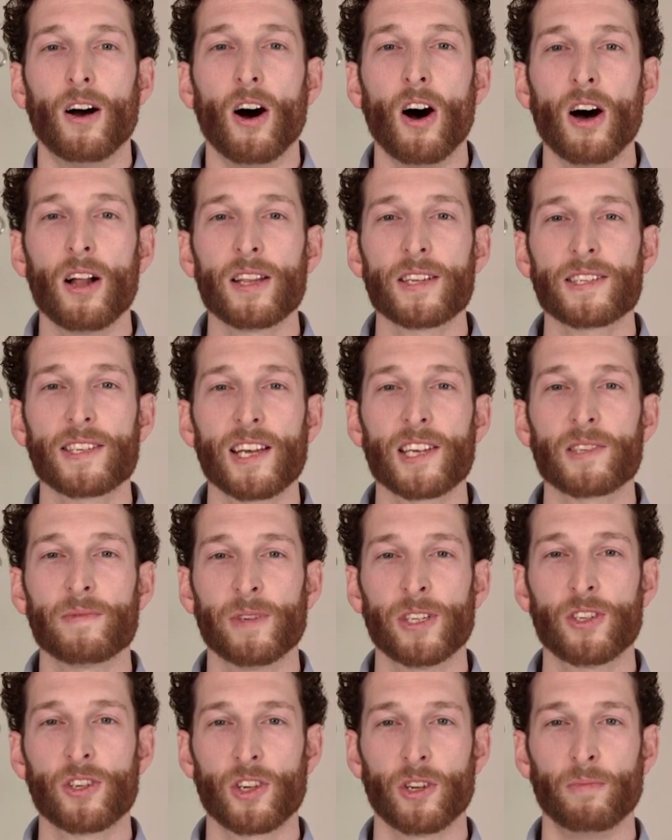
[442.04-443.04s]
All
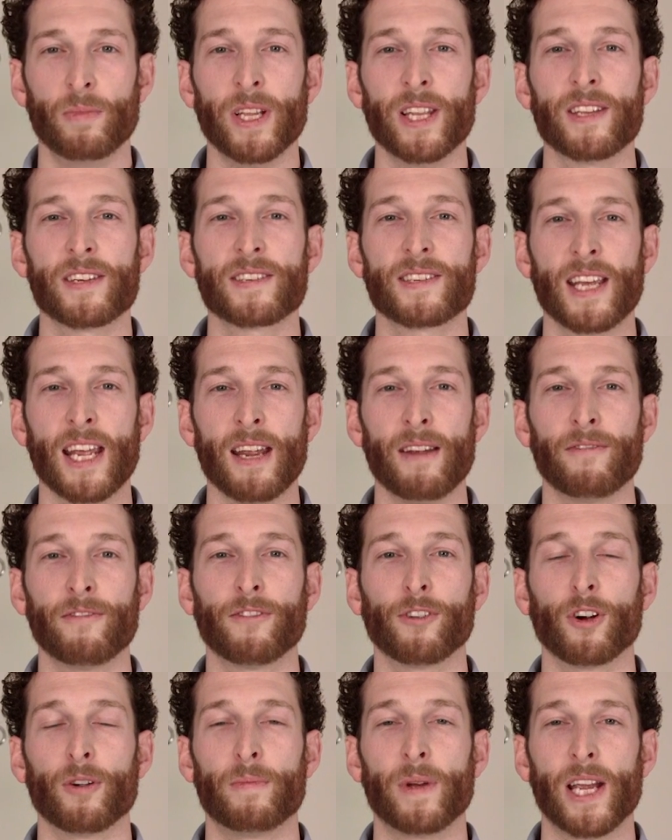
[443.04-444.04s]
assessments should be the same
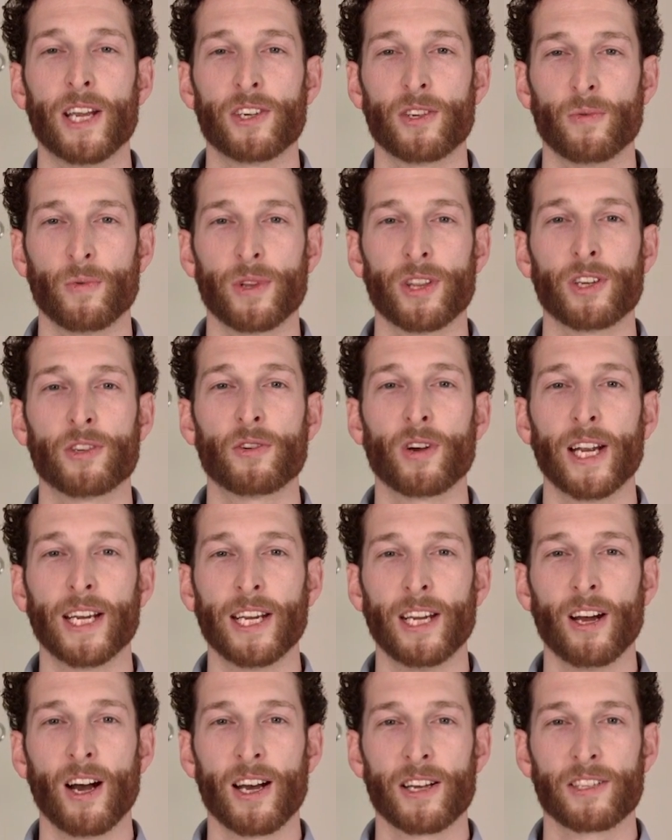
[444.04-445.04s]
for a patient with a
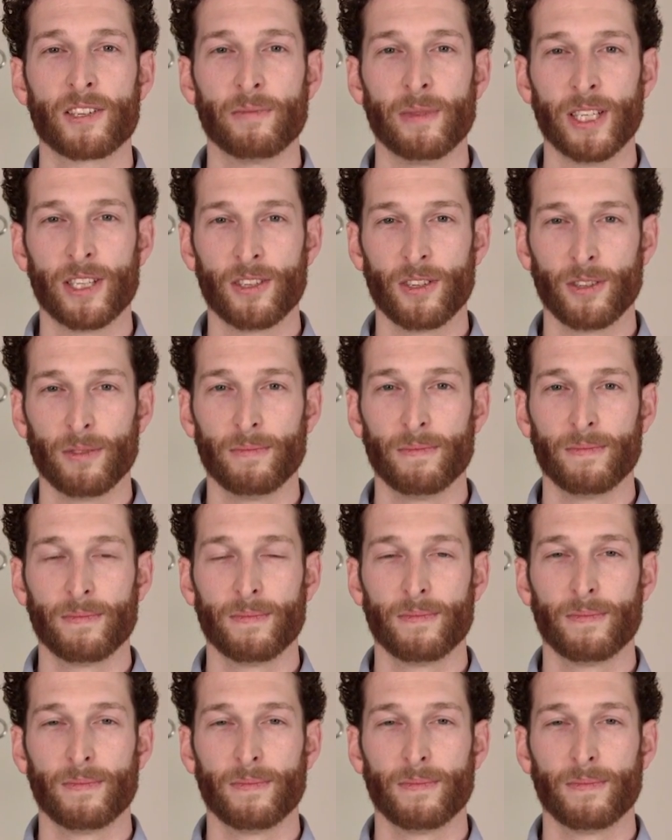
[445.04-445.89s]
tracheostomy tube.